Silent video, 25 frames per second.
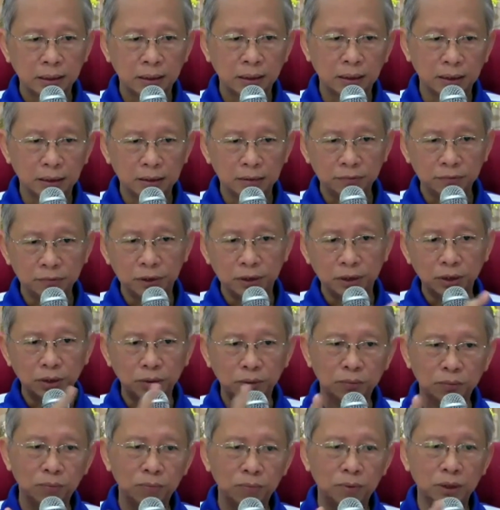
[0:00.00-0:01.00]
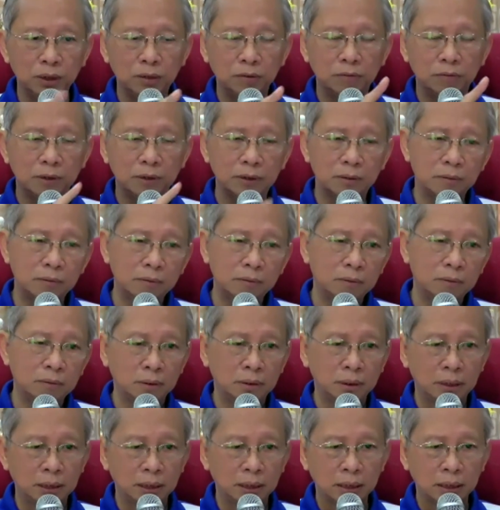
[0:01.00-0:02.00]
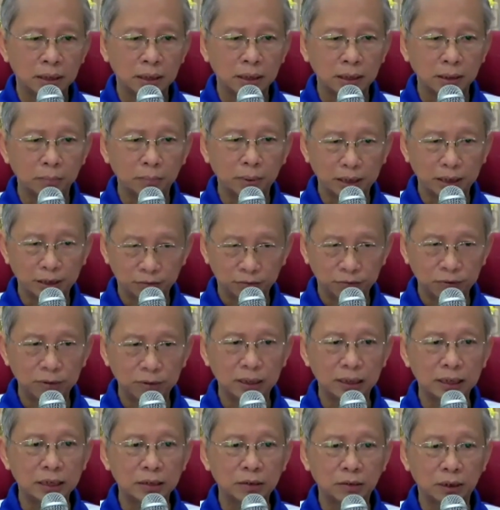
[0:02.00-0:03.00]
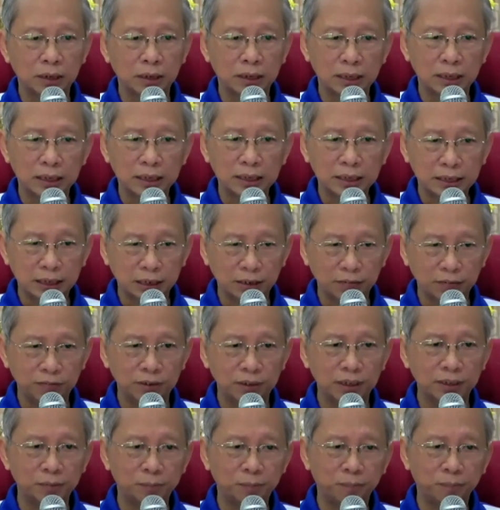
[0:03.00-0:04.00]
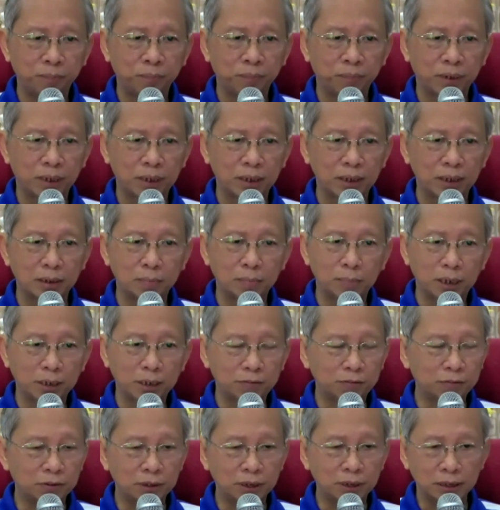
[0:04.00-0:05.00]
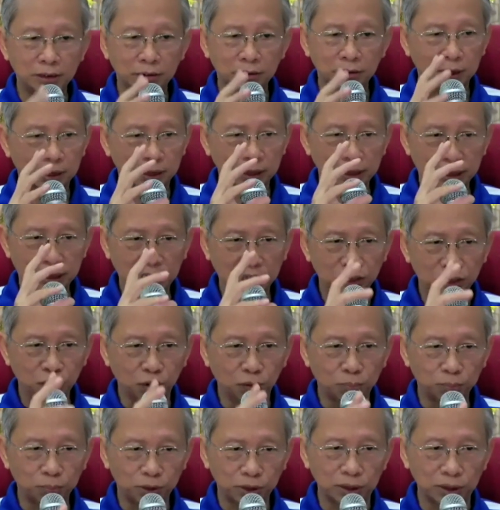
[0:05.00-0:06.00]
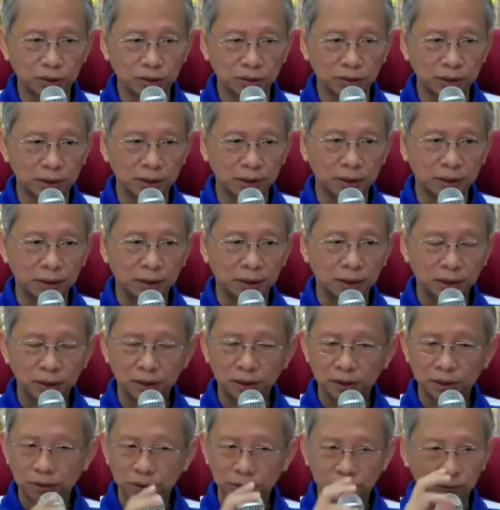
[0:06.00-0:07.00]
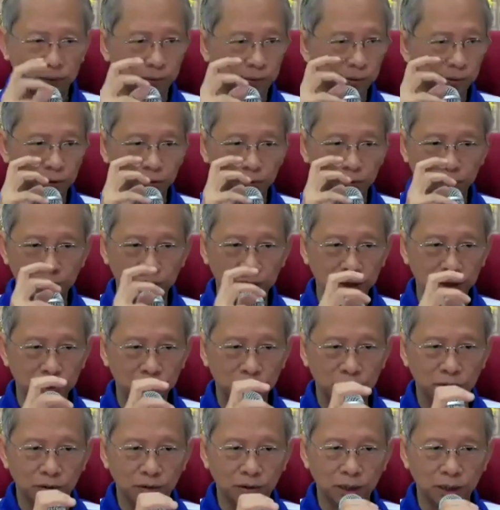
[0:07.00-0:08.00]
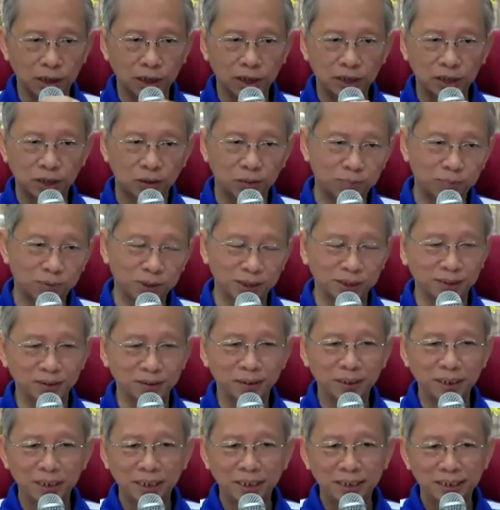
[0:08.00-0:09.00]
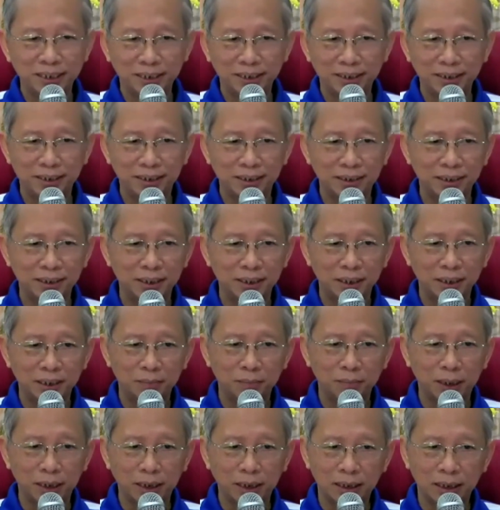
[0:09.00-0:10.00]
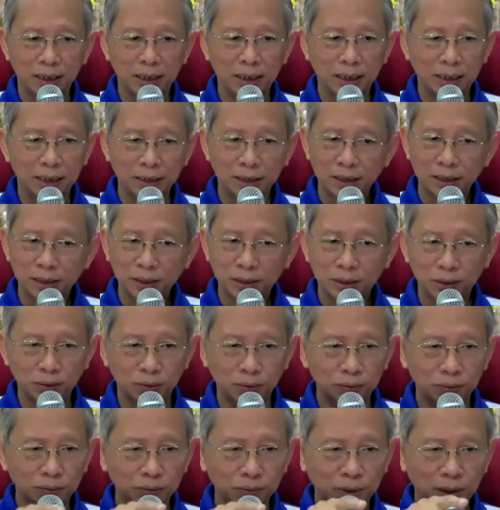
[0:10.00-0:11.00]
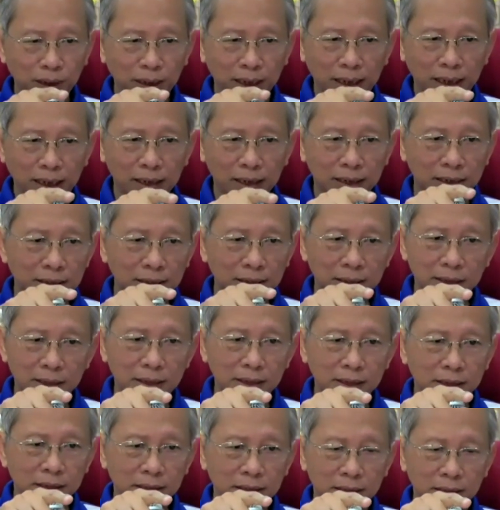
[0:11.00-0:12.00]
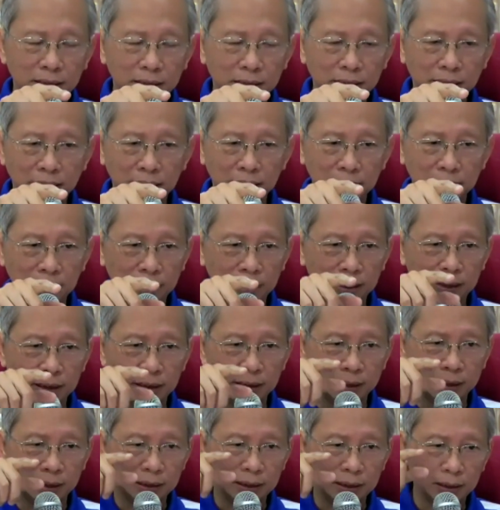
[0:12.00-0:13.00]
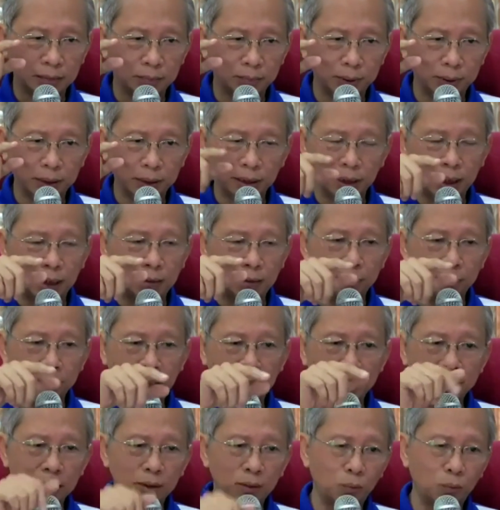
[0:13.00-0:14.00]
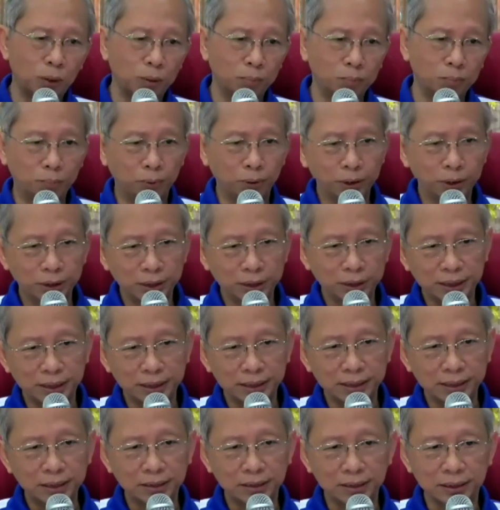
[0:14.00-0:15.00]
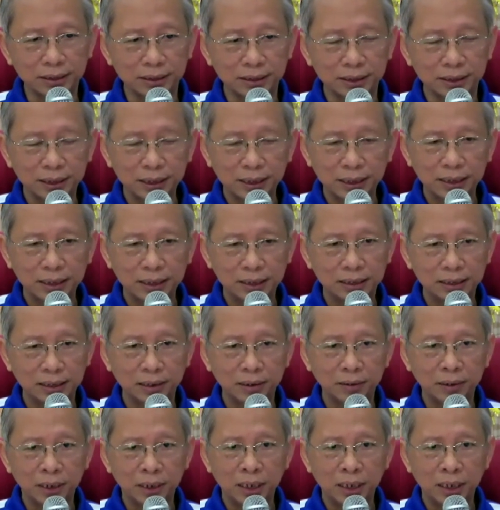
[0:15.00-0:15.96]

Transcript: of the two evil, the mindfulness one is safer. Now, the mindfulness one is absorption only. You go into very strong absorption. But there is no energy build up like the one-pointedness one.